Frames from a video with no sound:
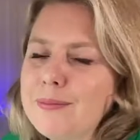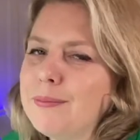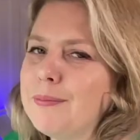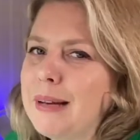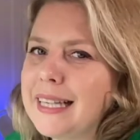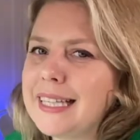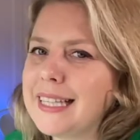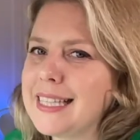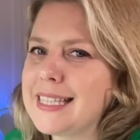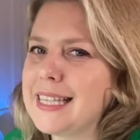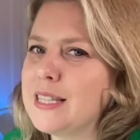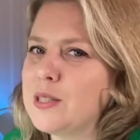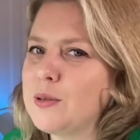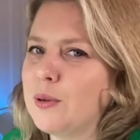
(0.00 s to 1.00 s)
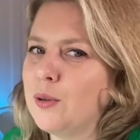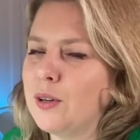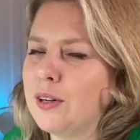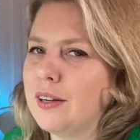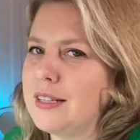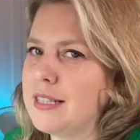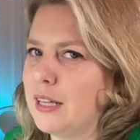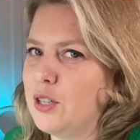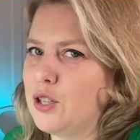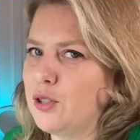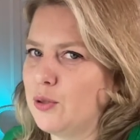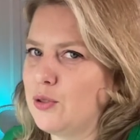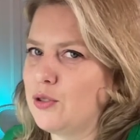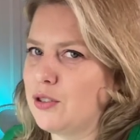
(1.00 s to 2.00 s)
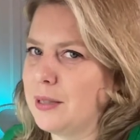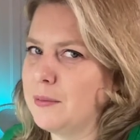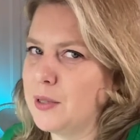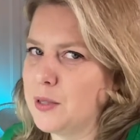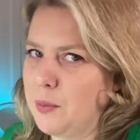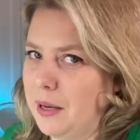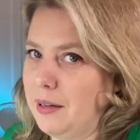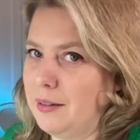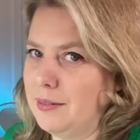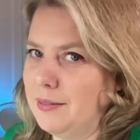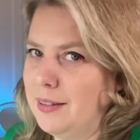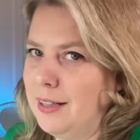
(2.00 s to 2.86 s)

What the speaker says: make this into an organisational stream as well,